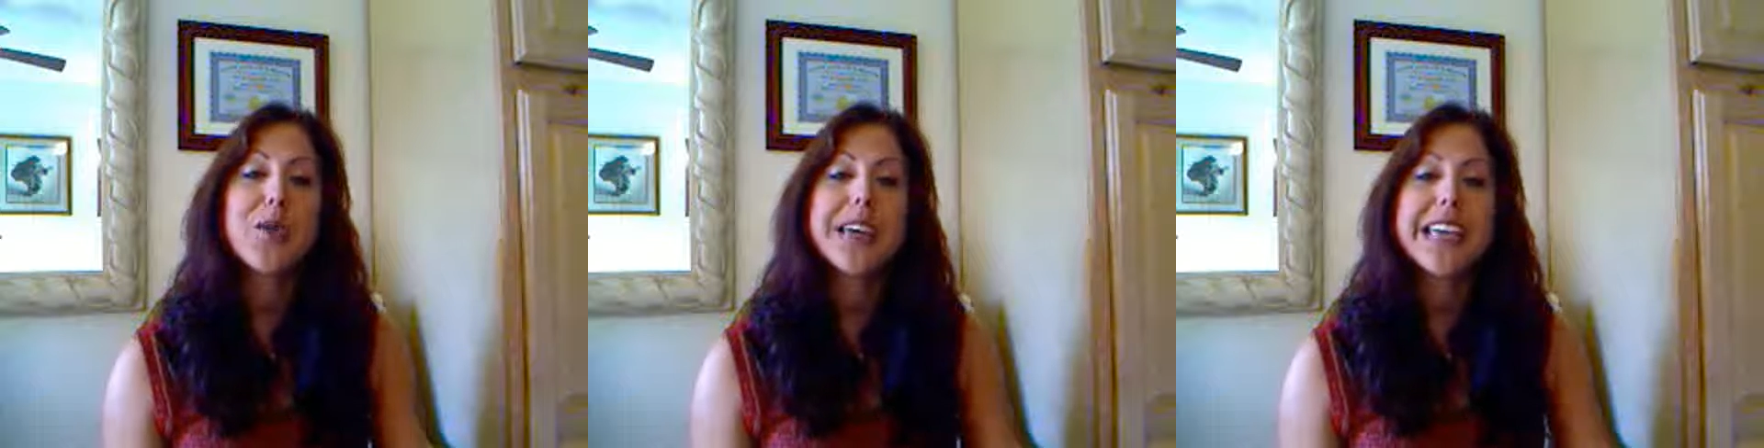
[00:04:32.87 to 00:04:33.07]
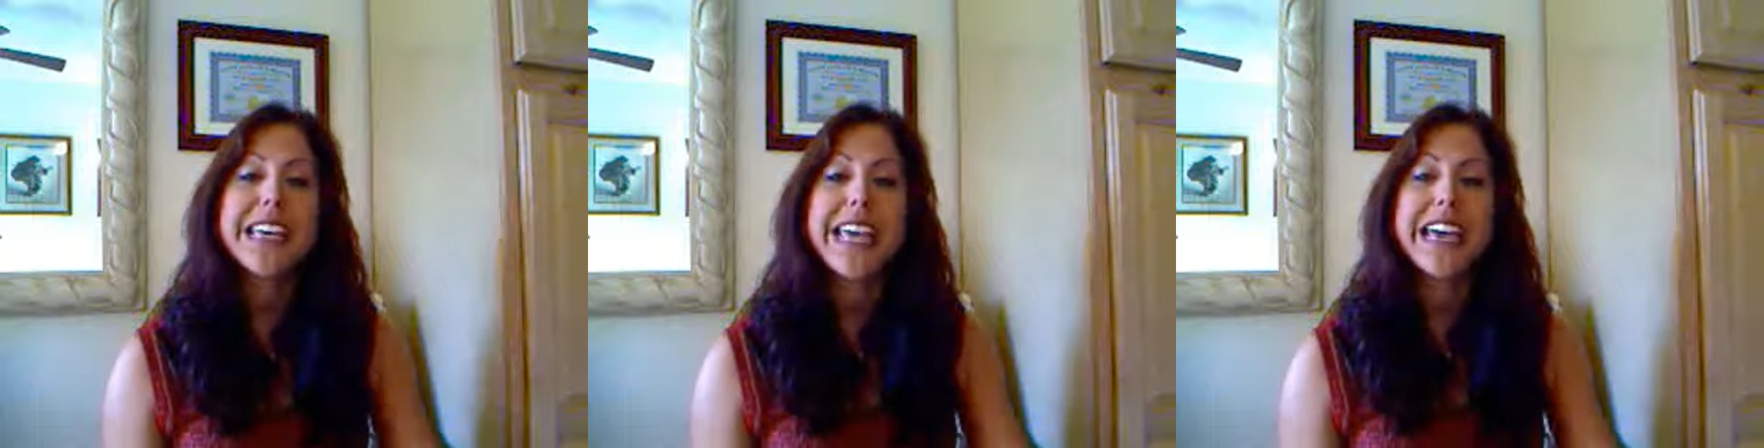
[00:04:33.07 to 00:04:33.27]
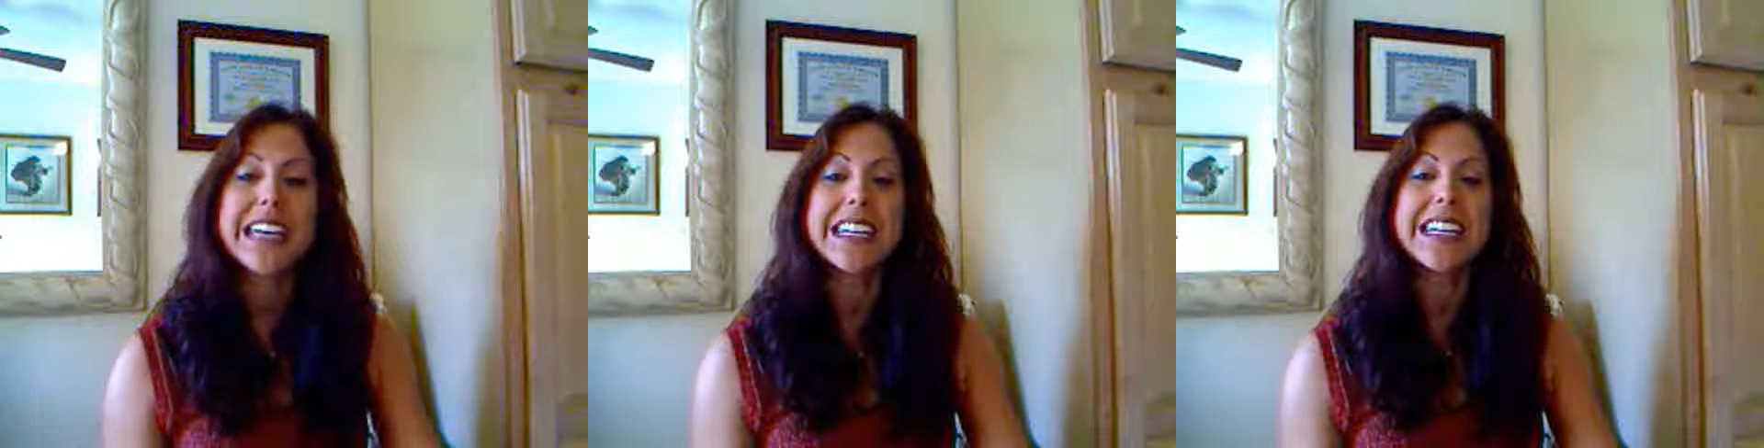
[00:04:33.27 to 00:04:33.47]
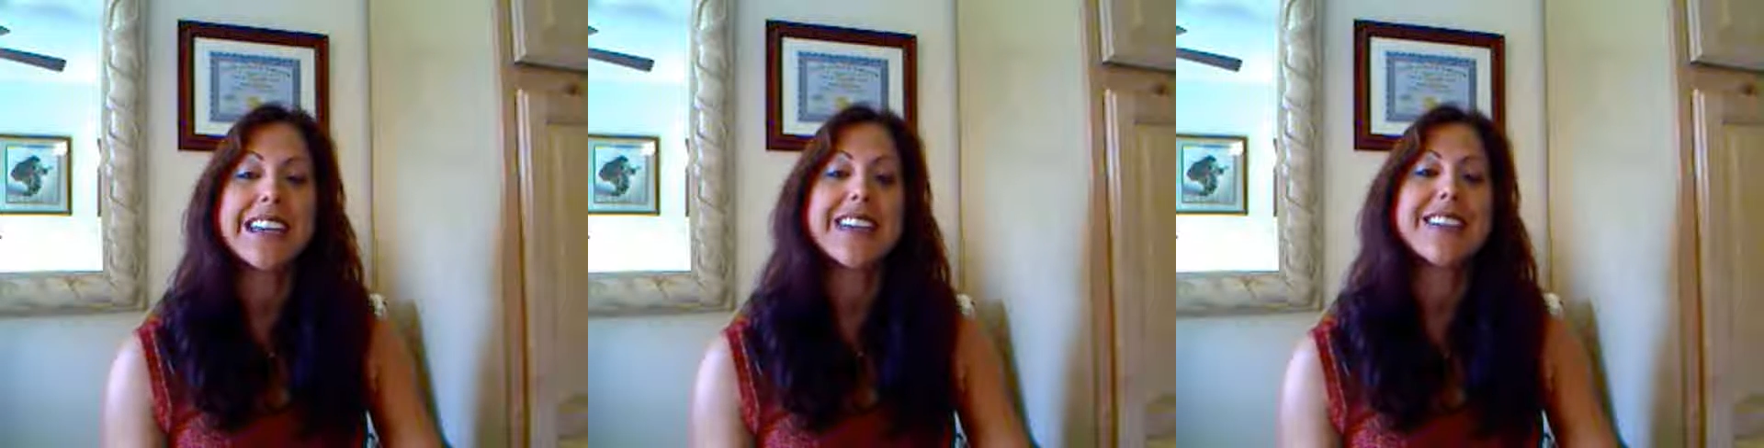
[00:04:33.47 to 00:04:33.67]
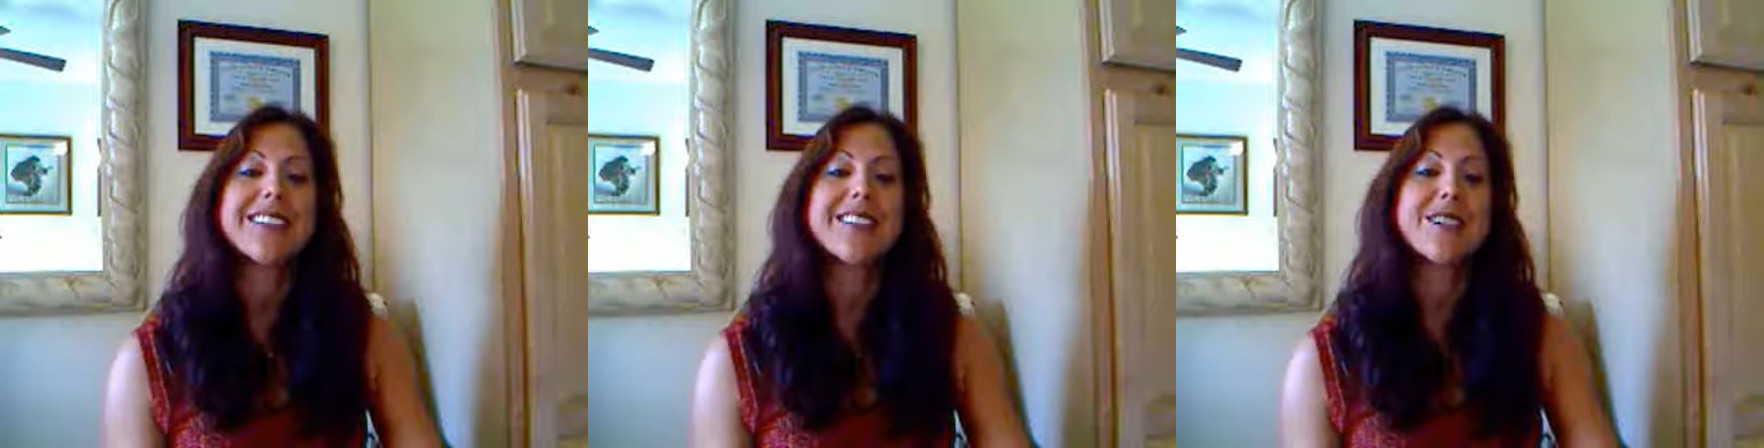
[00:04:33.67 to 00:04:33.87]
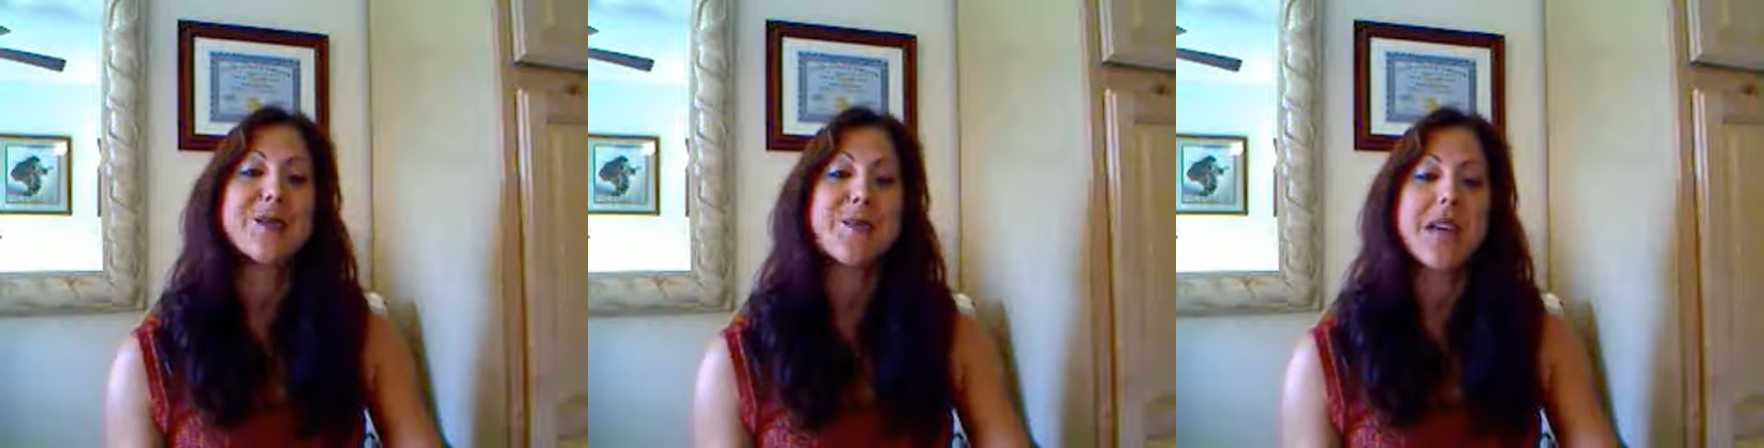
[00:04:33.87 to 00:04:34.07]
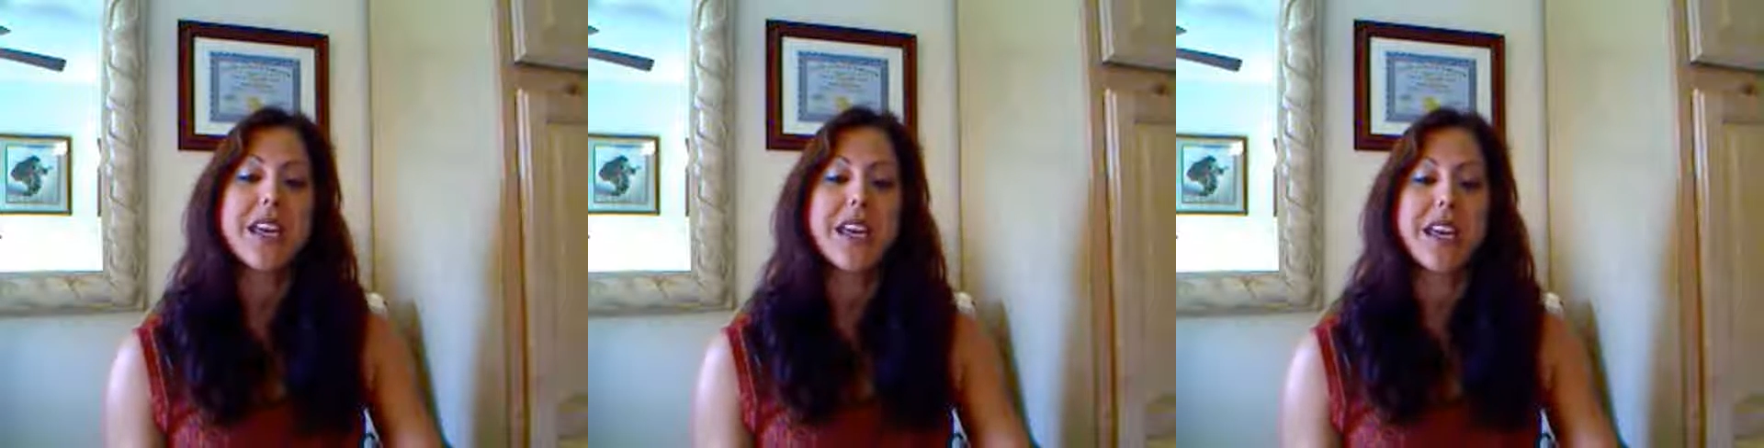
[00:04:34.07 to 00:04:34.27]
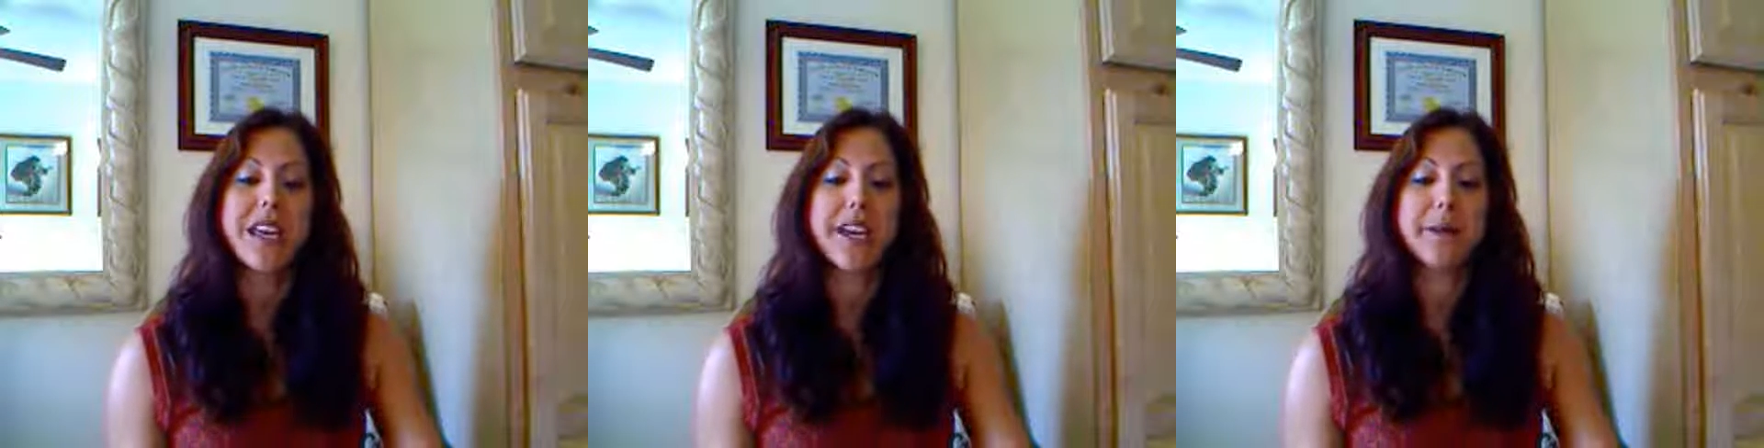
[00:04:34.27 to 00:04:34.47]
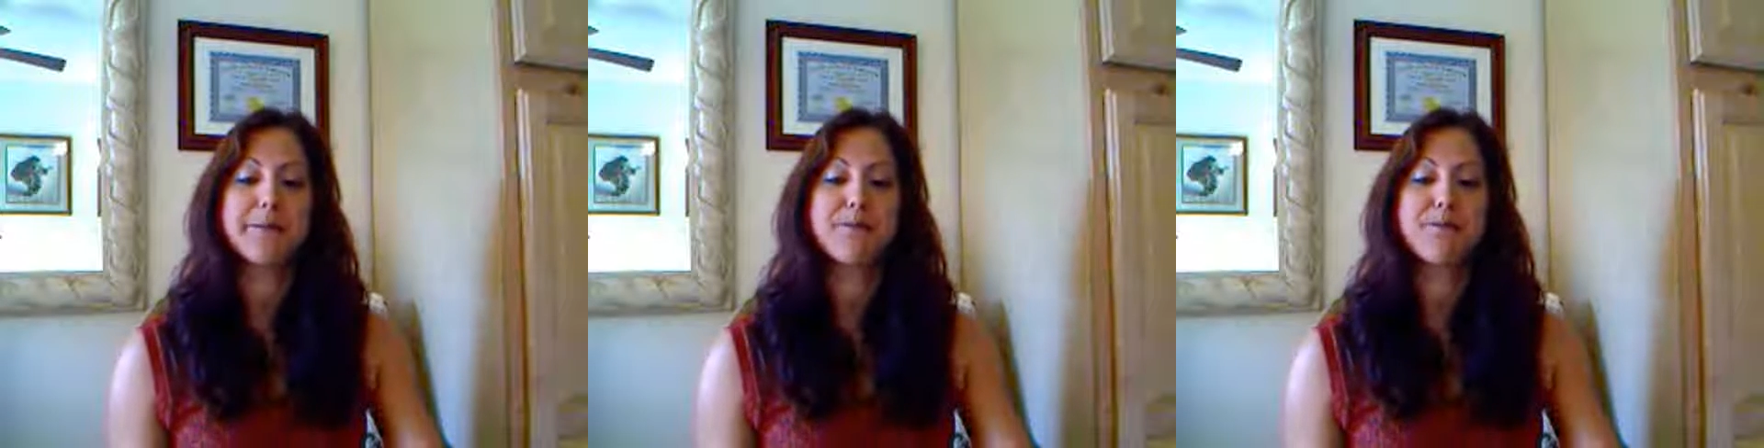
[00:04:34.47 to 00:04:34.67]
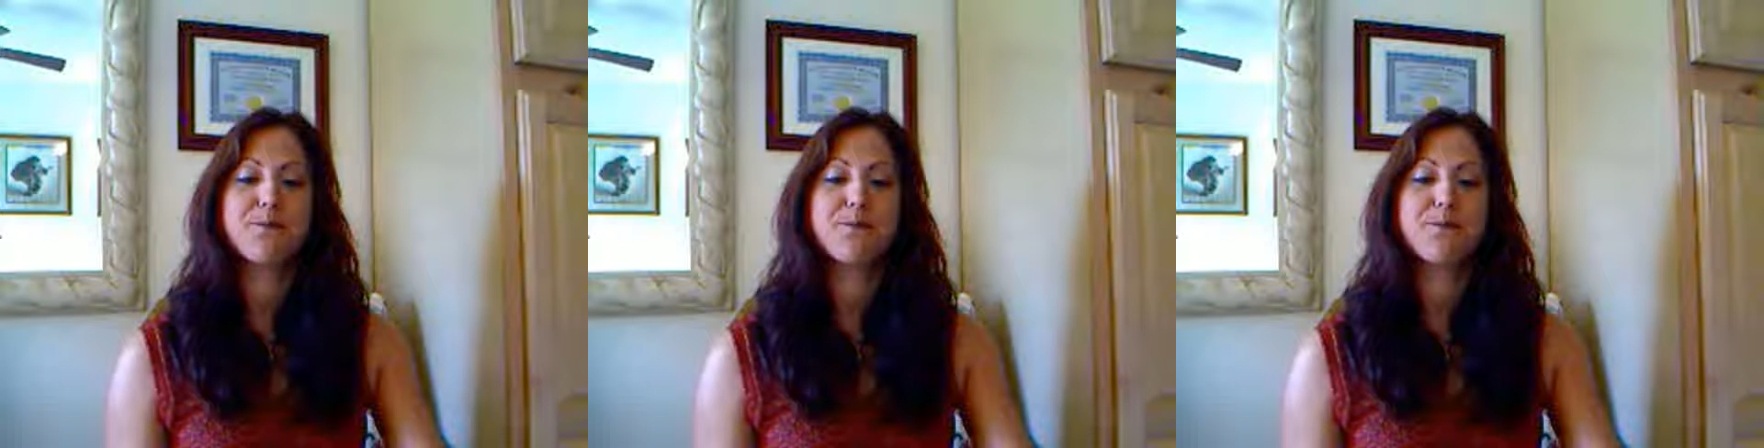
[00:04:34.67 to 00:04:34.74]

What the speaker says: begin to speak.